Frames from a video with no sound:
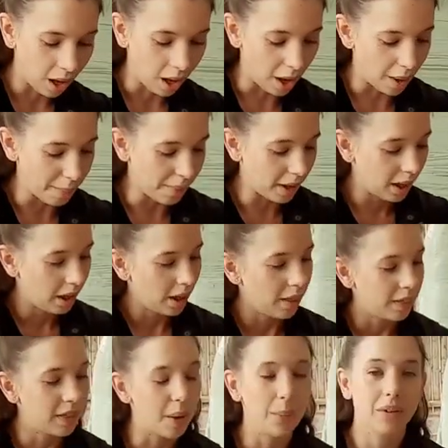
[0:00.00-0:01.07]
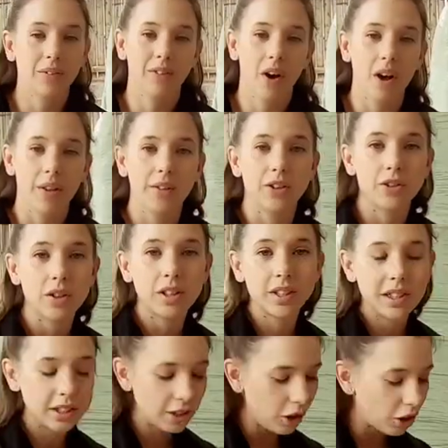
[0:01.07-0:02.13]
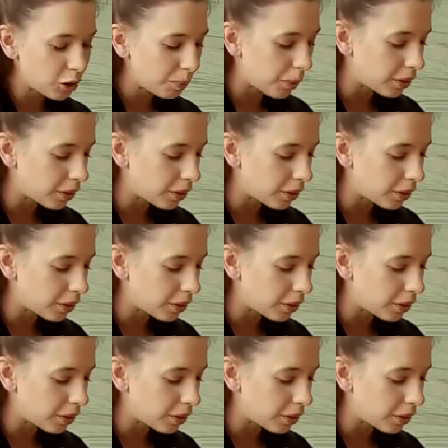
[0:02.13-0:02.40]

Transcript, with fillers: Um, then we've got the trusty slush